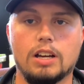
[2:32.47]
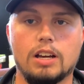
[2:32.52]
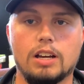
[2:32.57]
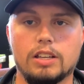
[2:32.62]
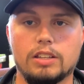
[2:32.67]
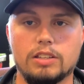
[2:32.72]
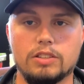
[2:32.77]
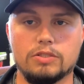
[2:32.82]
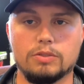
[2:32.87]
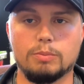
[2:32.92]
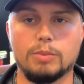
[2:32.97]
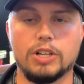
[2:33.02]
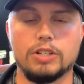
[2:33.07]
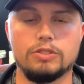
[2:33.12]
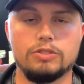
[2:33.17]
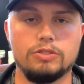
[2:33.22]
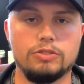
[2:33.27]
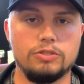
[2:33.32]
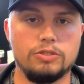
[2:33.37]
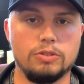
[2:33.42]
These are my
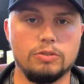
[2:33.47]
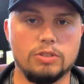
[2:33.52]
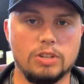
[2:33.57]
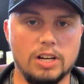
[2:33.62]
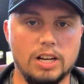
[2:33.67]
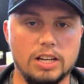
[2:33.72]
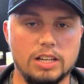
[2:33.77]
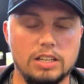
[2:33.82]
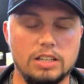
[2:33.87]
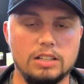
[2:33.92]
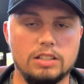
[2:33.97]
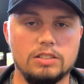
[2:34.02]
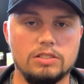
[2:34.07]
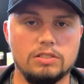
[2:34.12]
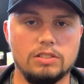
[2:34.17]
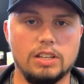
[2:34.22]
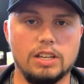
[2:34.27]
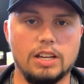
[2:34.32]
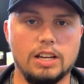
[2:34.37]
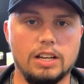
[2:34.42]
junior high kids
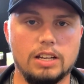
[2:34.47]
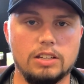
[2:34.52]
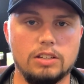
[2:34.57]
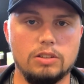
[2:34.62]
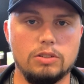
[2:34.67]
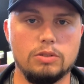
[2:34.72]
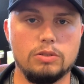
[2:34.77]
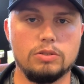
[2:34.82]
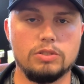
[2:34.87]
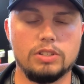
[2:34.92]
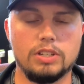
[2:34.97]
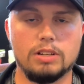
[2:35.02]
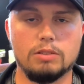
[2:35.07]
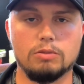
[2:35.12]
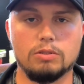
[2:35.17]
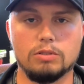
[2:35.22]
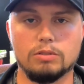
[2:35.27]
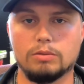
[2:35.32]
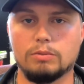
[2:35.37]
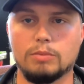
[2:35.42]
that I use. They
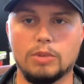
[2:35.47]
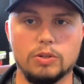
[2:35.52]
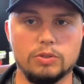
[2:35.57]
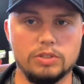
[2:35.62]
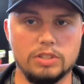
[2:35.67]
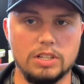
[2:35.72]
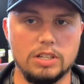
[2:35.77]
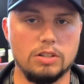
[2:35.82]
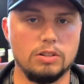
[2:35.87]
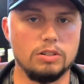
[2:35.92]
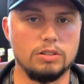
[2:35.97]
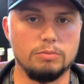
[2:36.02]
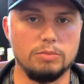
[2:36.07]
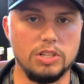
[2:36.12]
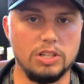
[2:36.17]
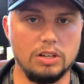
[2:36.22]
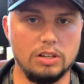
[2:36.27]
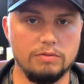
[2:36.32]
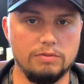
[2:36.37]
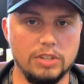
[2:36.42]
were the most eager to
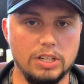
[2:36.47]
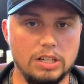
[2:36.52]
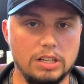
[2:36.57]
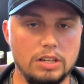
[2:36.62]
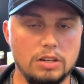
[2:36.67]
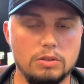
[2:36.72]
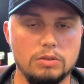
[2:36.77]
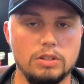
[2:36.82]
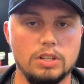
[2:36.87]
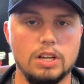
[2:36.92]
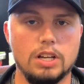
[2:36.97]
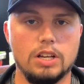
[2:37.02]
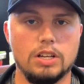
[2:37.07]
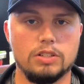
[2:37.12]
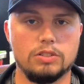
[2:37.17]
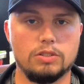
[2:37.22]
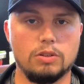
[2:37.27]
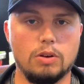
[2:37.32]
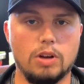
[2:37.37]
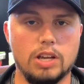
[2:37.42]
be on video,
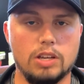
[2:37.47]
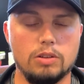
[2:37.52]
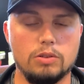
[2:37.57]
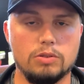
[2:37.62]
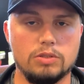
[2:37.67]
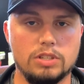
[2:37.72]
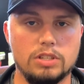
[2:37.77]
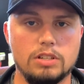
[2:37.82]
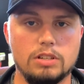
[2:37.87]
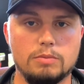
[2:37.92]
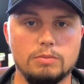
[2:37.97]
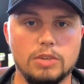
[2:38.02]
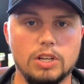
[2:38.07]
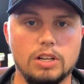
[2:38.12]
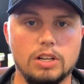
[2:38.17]
so I use them